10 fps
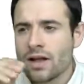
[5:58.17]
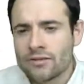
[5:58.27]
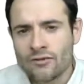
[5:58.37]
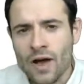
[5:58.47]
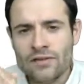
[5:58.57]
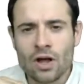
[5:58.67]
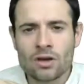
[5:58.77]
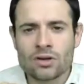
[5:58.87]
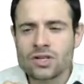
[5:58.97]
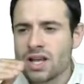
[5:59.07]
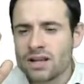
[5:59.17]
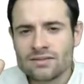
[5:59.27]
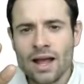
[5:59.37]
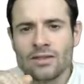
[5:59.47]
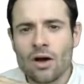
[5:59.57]
$5,
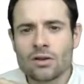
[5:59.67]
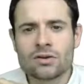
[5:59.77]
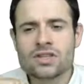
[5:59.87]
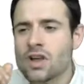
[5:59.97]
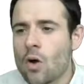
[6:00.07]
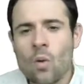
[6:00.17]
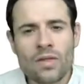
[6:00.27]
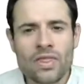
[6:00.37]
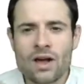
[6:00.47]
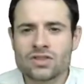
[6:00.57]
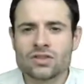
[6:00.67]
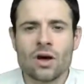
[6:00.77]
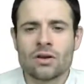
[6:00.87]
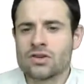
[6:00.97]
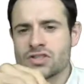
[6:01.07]
$10,
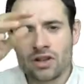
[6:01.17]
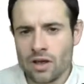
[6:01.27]
$1,000,